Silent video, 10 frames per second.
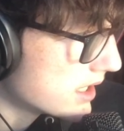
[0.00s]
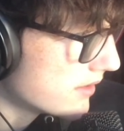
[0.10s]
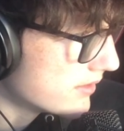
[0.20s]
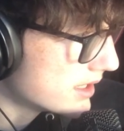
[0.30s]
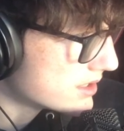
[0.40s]
I'm gonna
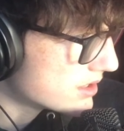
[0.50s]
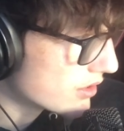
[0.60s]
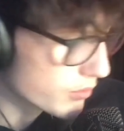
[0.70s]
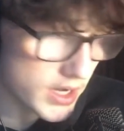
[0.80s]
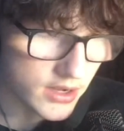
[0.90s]
give this
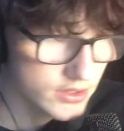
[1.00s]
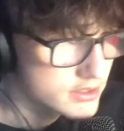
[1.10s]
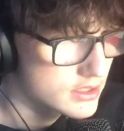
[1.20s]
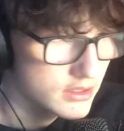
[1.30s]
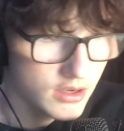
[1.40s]
to the
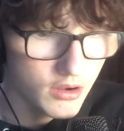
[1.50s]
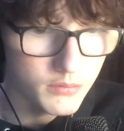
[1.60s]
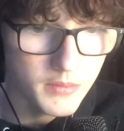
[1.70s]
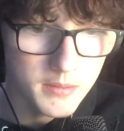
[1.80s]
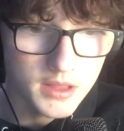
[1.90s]
Raiders. You
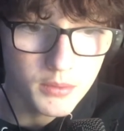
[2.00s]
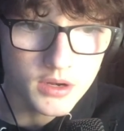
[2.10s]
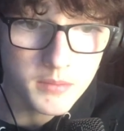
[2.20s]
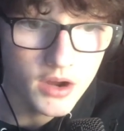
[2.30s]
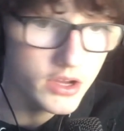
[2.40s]
know, maybe they
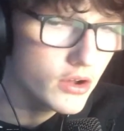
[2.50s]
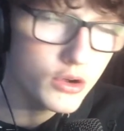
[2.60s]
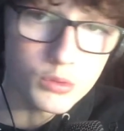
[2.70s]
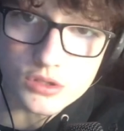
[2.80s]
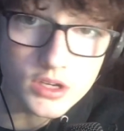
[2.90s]
put in
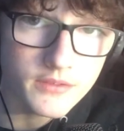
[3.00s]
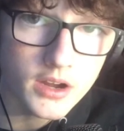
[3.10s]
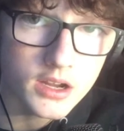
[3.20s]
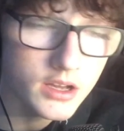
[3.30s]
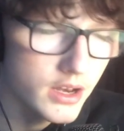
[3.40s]
Mariota, who was
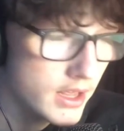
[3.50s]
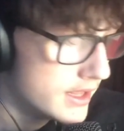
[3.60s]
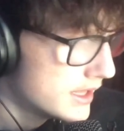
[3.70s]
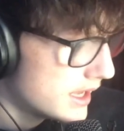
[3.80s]
looking very good,